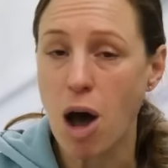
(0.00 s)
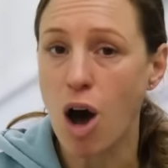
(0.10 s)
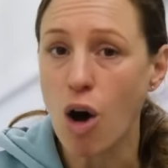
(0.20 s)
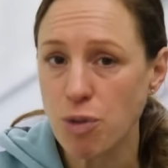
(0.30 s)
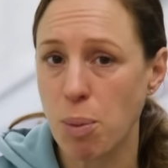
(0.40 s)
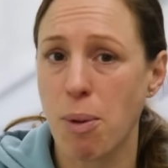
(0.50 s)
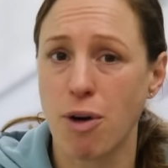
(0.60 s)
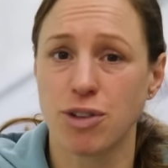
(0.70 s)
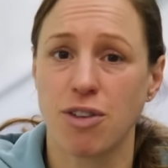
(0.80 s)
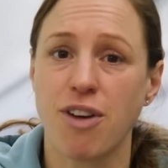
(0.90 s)
part of the
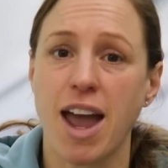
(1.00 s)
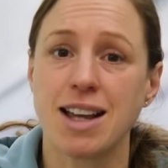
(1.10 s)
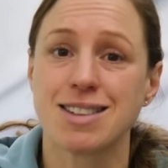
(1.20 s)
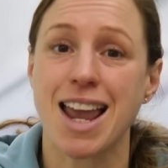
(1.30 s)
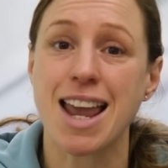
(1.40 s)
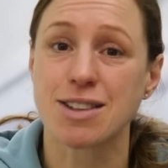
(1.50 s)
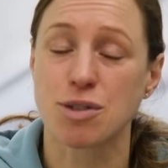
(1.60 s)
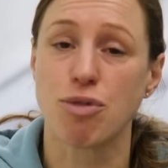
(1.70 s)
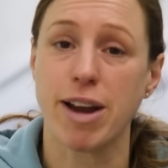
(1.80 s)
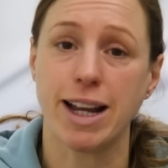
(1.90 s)
propulsive phase
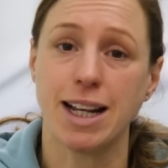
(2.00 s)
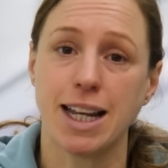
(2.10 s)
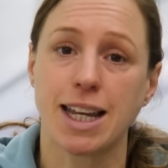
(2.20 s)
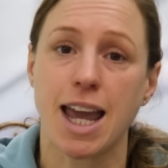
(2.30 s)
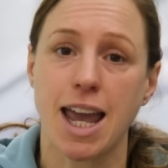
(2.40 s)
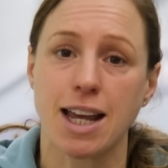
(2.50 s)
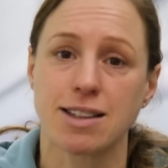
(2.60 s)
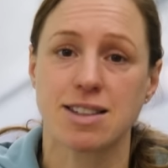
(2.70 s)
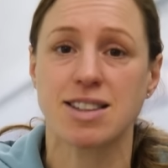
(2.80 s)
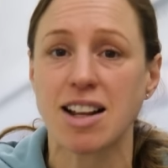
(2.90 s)
is really key
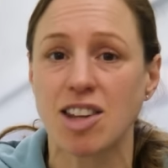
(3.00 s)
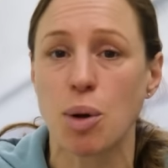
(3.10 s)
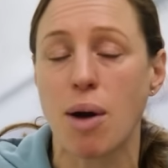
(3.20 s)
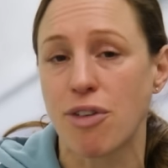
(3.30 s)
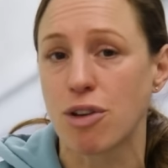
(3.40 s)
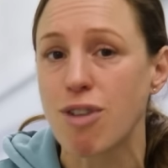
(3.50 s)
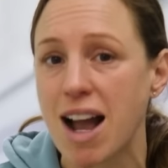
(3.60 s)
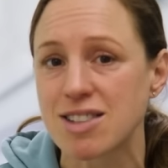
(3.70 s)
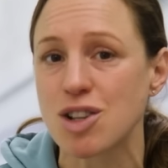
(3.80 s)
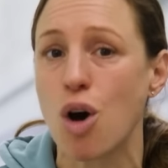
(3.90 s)
because it's setting you up for the
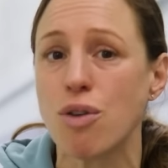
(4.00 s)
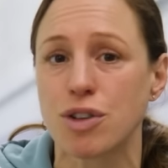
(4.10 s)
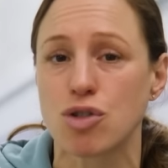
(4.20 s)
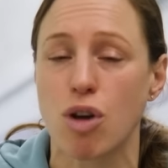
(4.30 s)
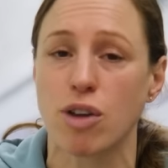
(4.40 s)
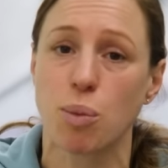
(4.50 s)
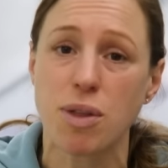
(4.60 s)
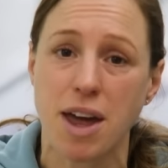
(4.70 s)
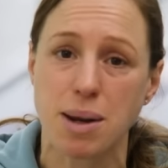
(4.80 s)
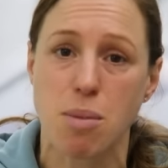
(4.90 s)
rest of the stroke. So
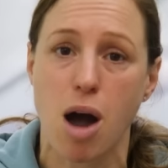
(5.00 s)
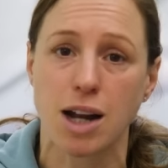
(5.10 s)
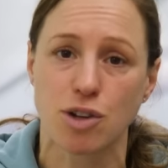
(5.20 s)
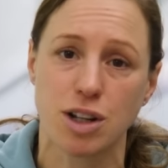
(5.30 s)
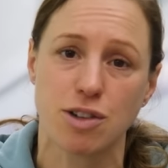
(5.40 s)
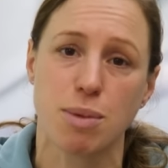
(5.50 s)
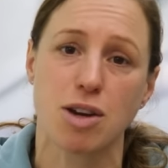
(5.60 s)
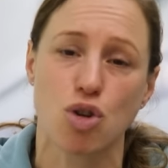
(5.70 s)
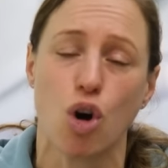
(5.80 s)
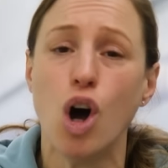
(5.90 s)
with that in mind, you need to
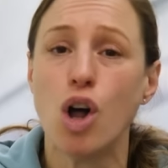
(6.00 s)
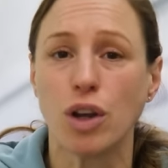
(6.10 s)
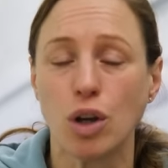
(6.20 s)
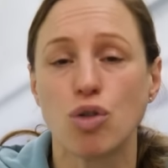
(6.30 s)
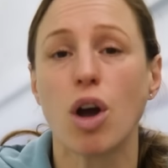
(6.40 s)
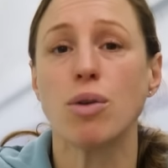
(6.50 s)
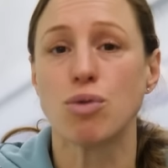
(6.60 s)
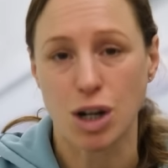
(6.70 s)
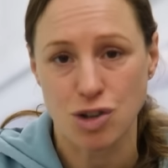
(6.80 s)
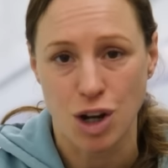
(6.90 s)
make sure that you don't
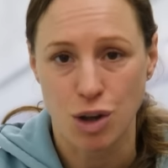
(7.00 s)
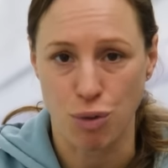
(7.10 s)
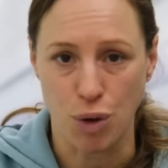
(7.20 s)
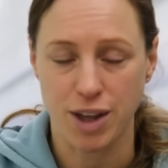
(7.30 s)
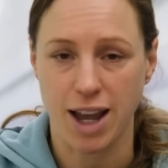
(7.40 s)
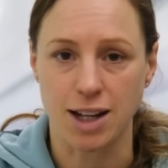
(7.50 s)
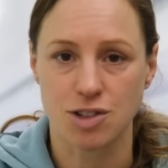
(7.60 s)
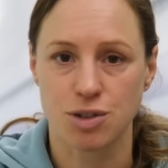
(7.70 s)
rush through the catch.